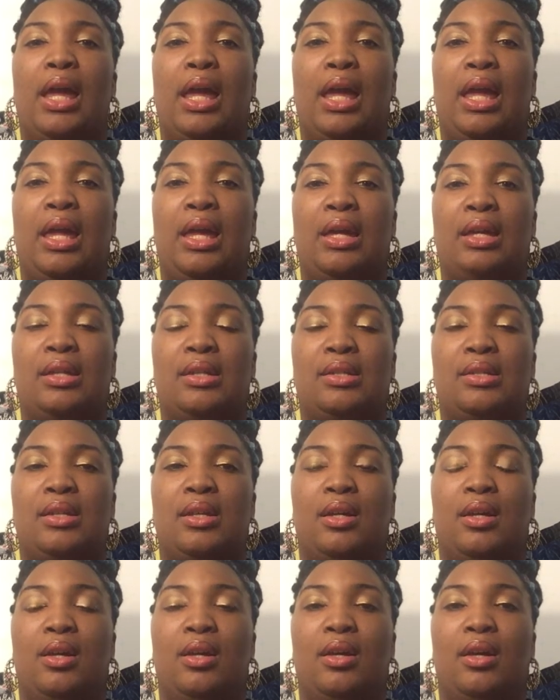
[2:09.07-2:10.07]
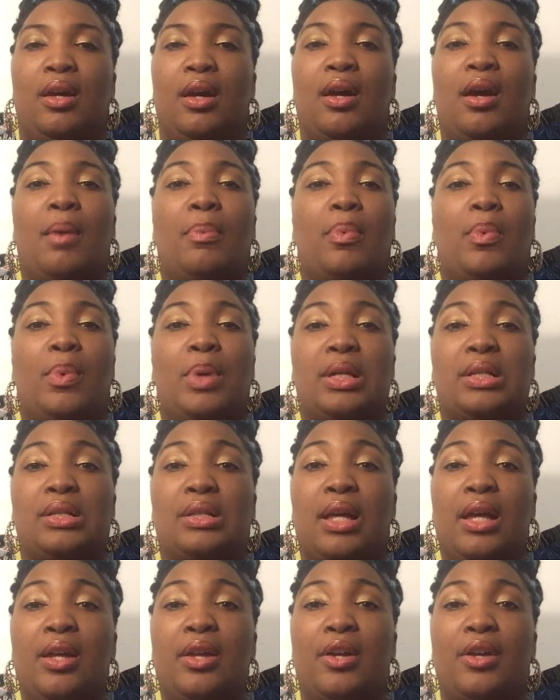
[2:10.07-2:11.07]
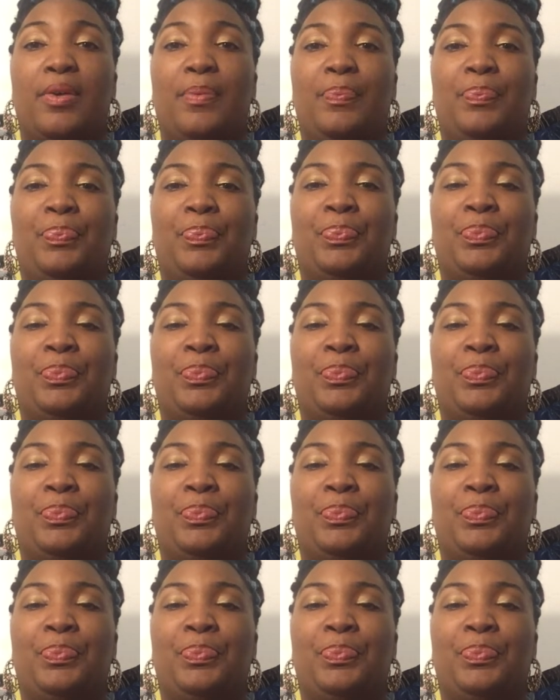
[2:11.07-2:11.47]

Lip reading: And a couple weeks later,